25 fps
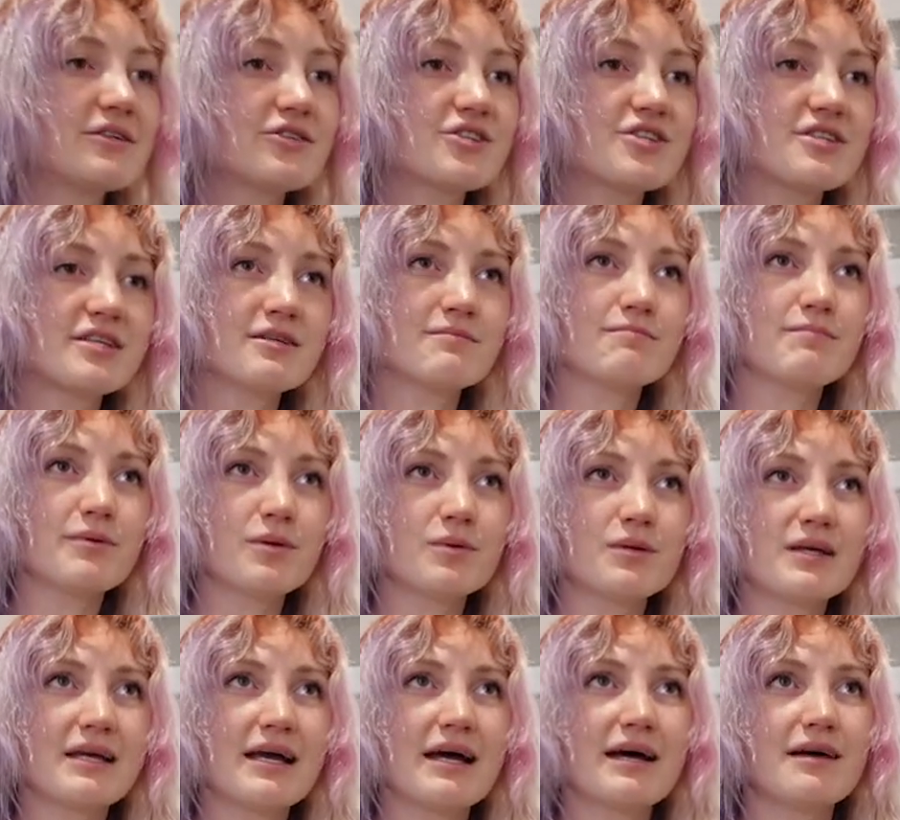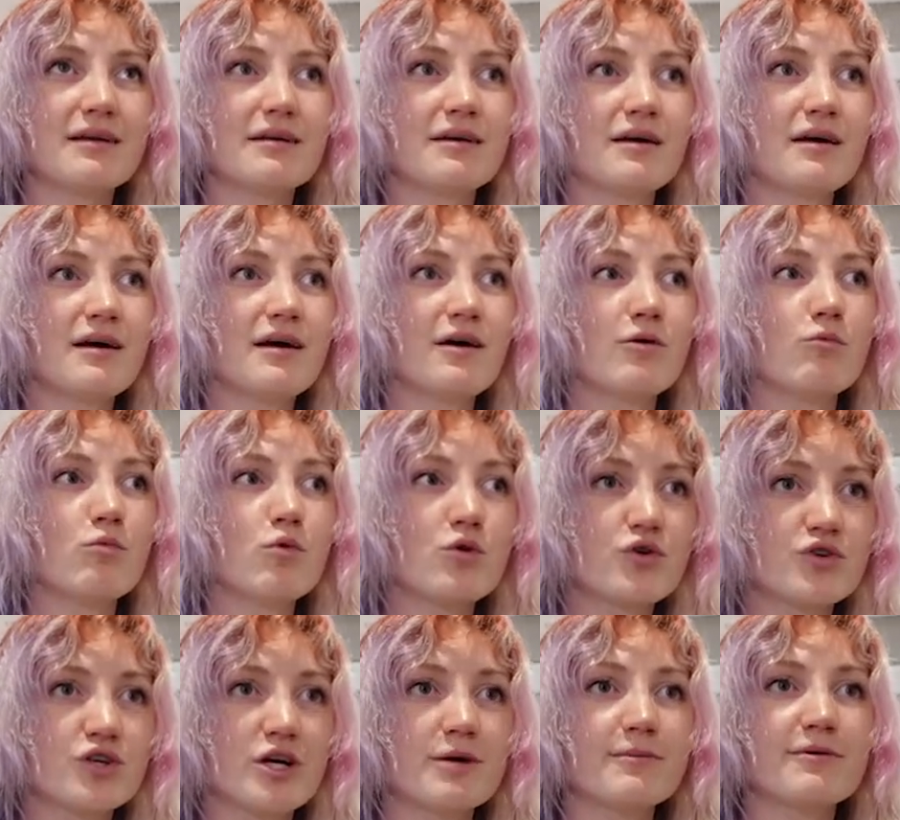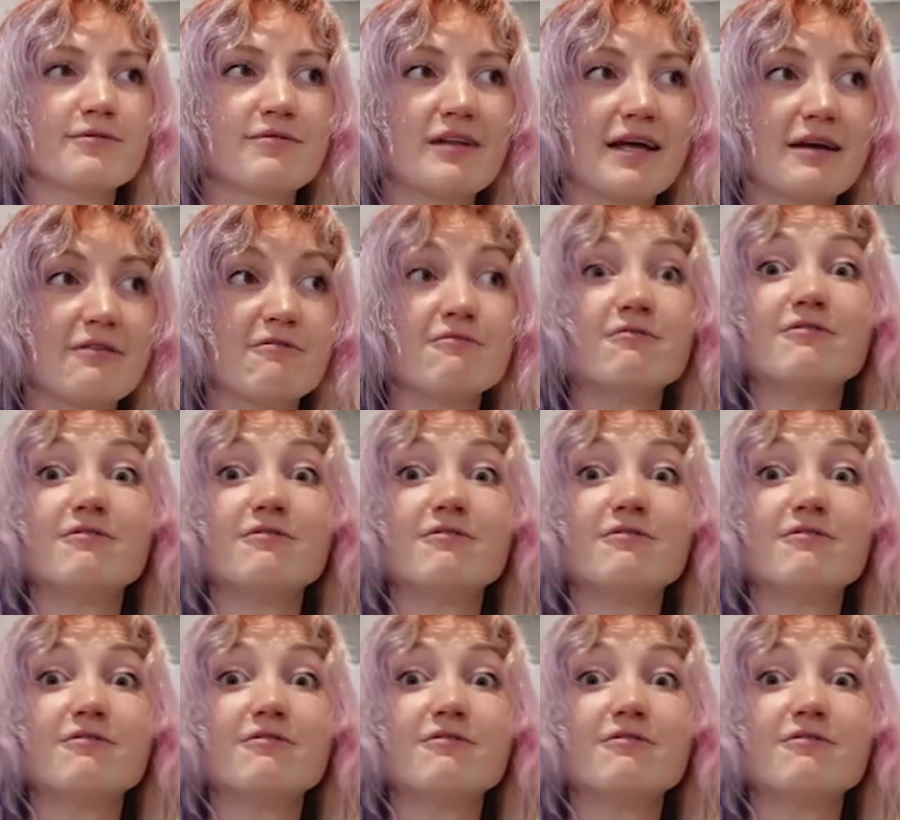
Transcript: interested in building out a wardrobe of like